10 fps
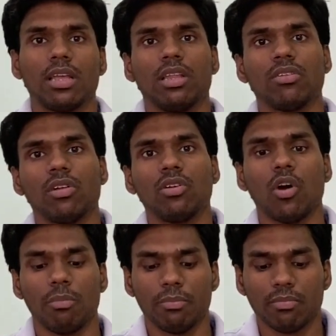This on the
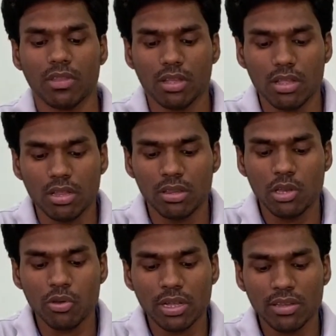top. Then
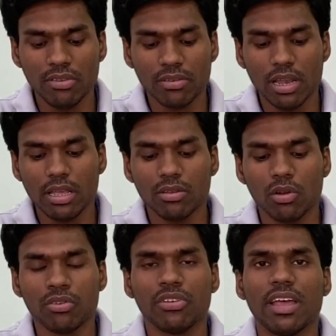you can just click or
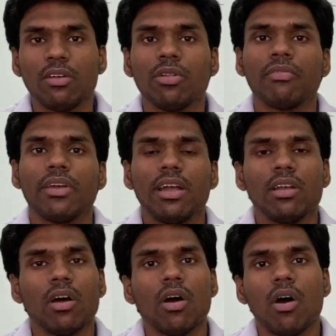share to the friend